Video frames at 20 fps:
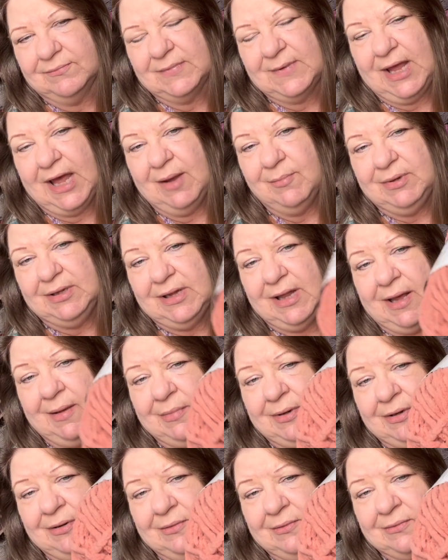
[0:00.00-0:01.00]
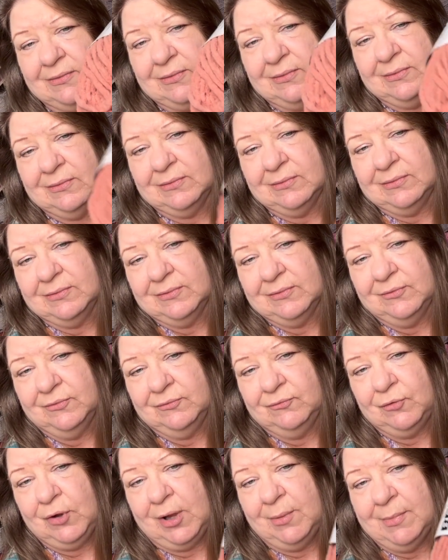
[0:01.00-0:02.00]
Hobby Lobby or
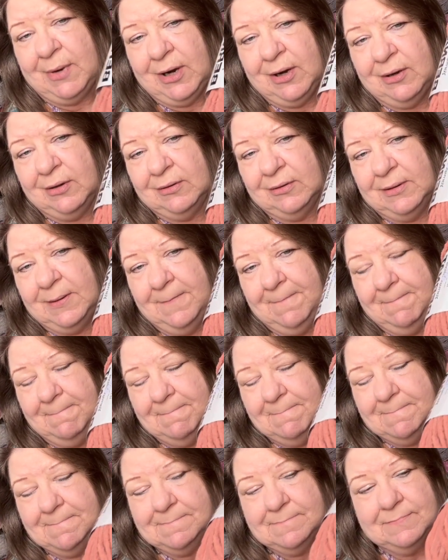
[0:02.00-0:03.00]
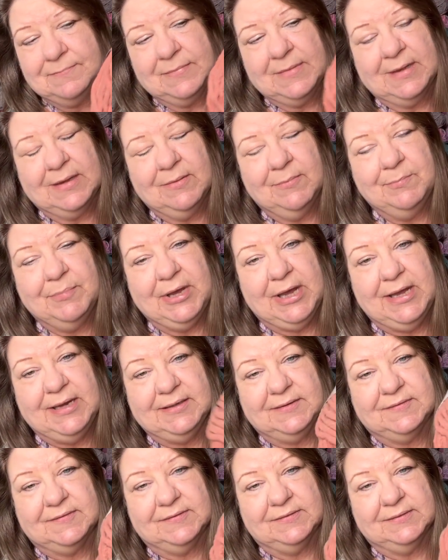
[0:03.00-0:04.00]
Walmart,
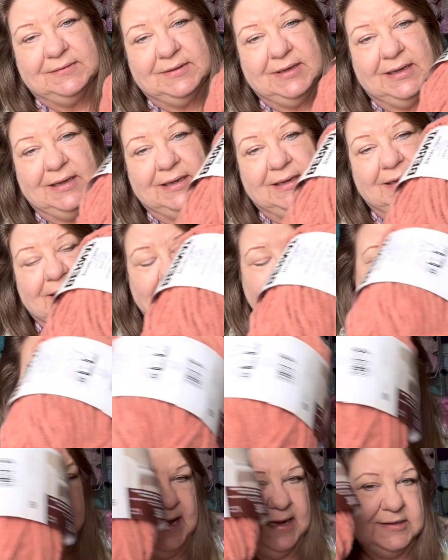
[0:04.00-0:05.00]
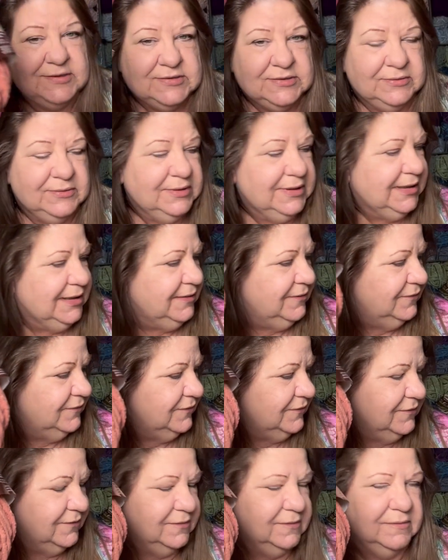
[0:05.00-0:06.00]
but I had 2 of these,